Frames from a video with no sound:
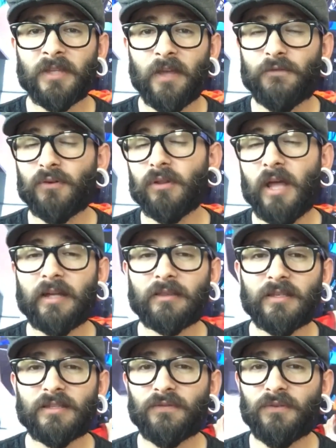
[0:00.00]
If you like
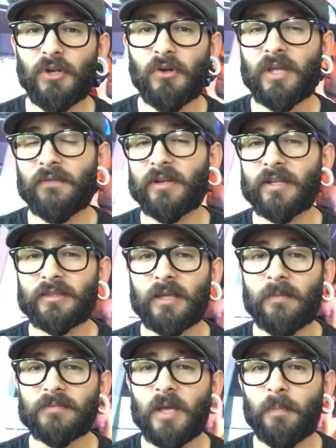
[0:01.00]
this video, give it a
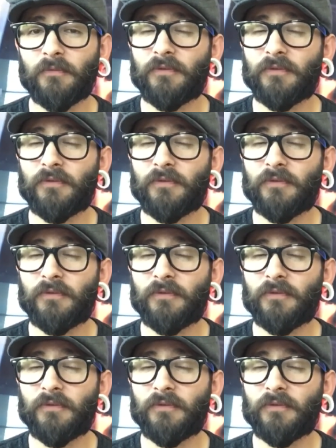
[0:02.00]
thumbs up.